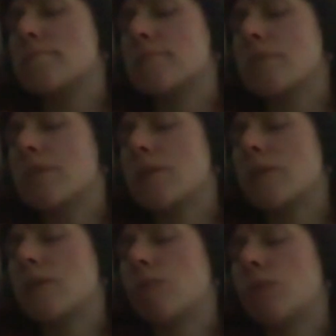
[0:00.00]
Yeah,
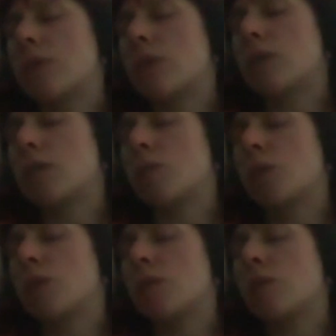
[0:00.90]
that was a test
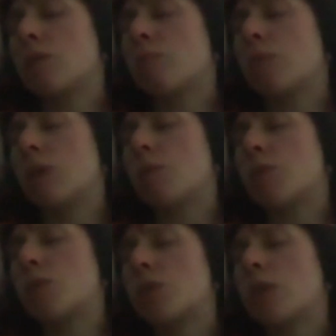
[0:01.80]
because my
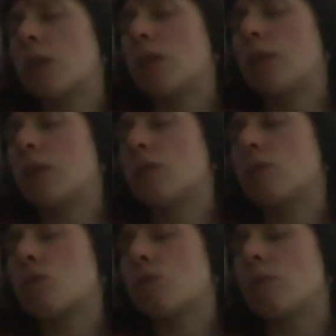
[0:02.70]
personality as a
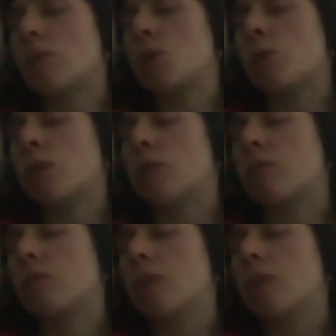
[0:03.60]
soul is one of